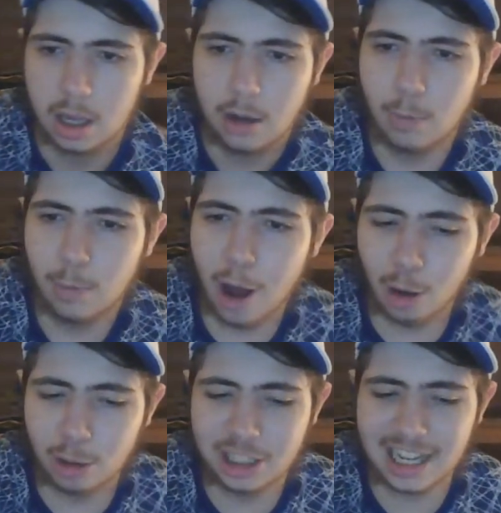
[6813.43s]

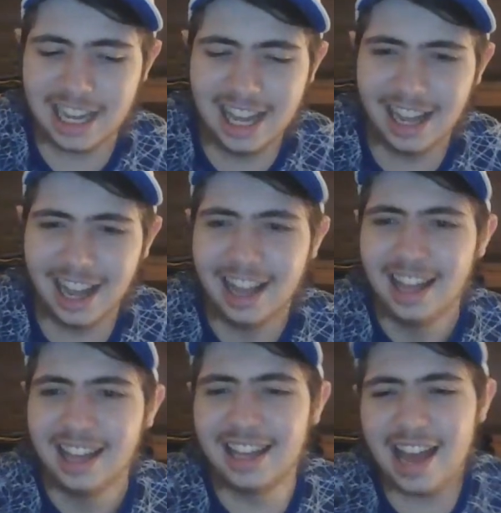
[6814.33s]
Whoa,
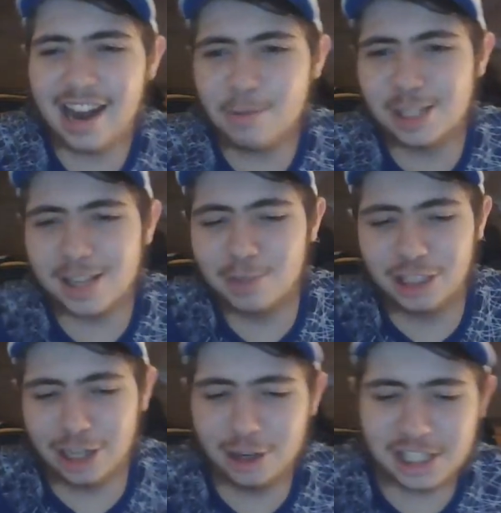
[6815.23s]
get him some
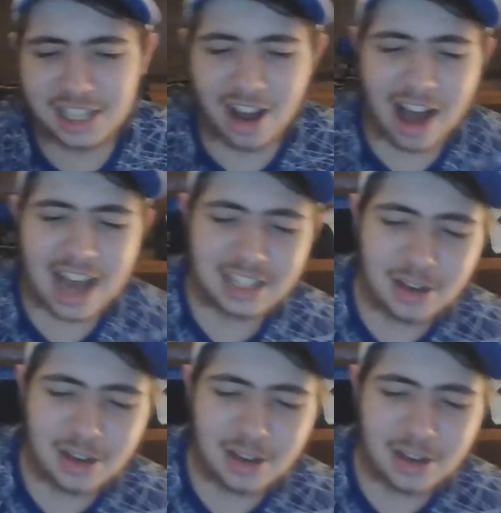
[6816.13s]
juice, guys.